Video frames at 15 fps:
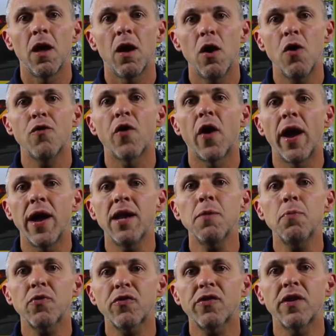Over
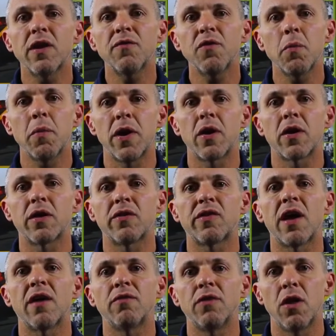80% of Americans
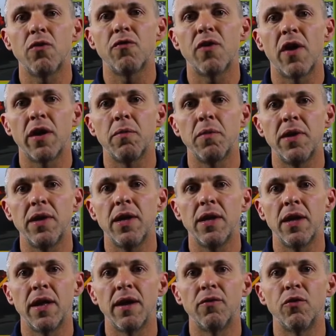have low vitamin D
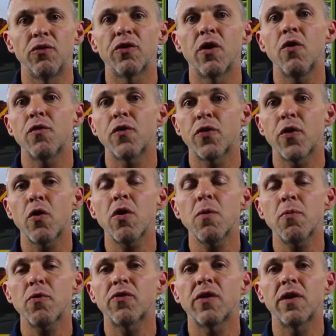levels. Over
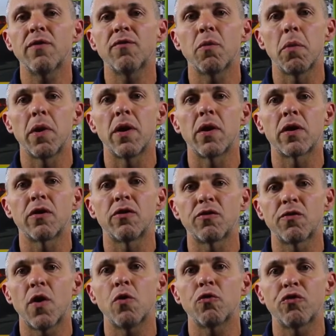30% of Americans
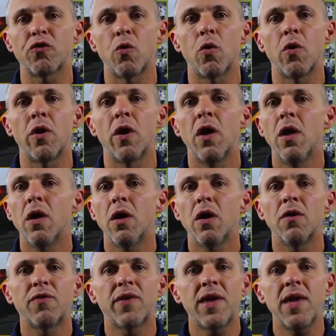fall short
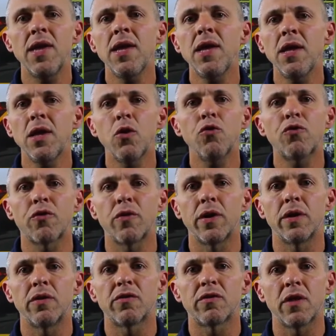of key
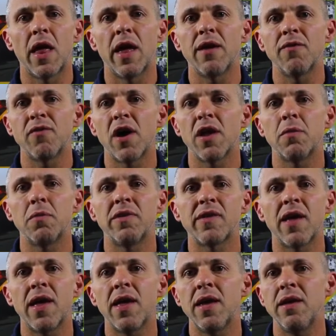nutrients like vitamins
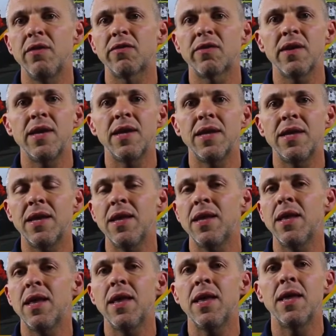A, C,
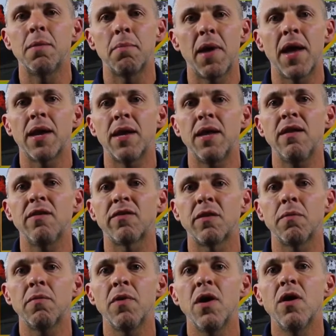D, E, and
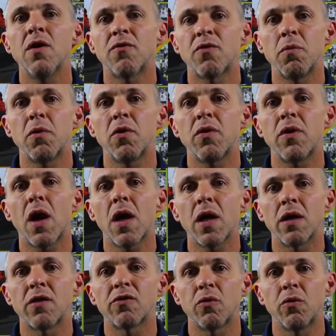magnesium from their
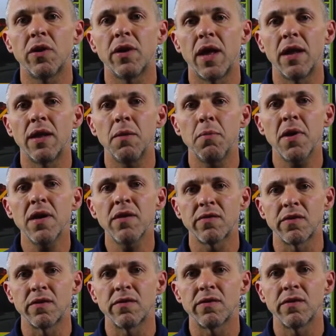diets on a daily
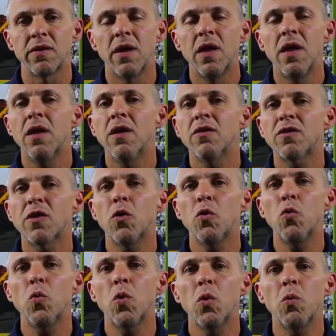basis.
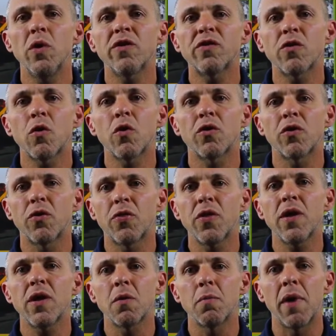So when we start to
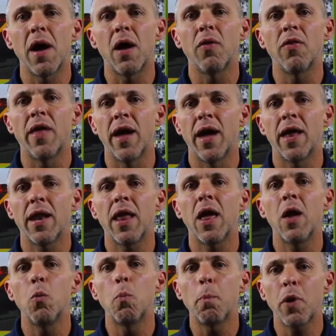think about
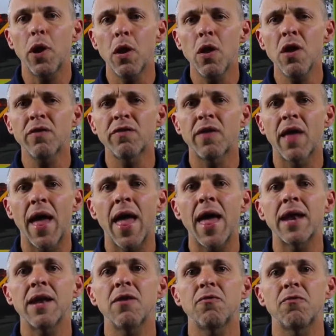that, plus the
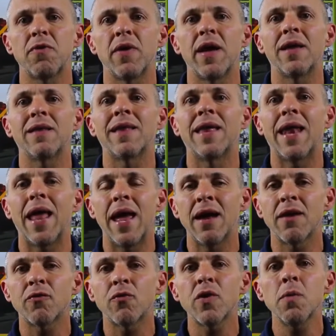added effect that
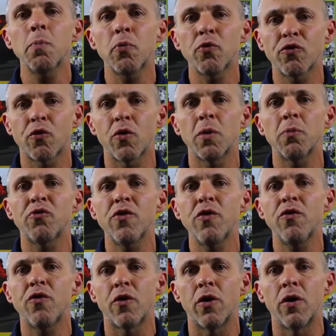every
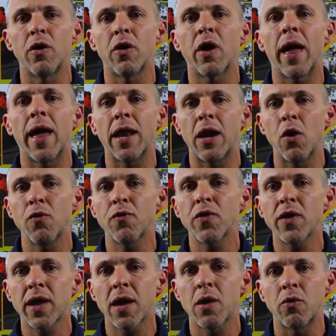prescription drug and
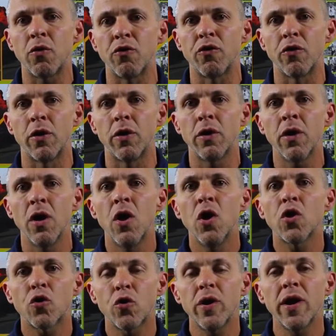over-the-counter drug
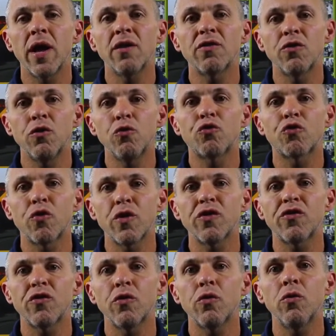creates
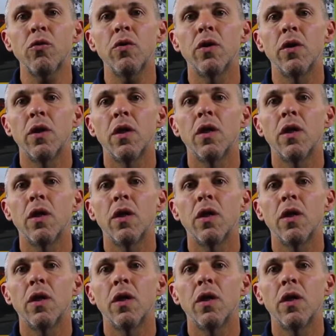nutritional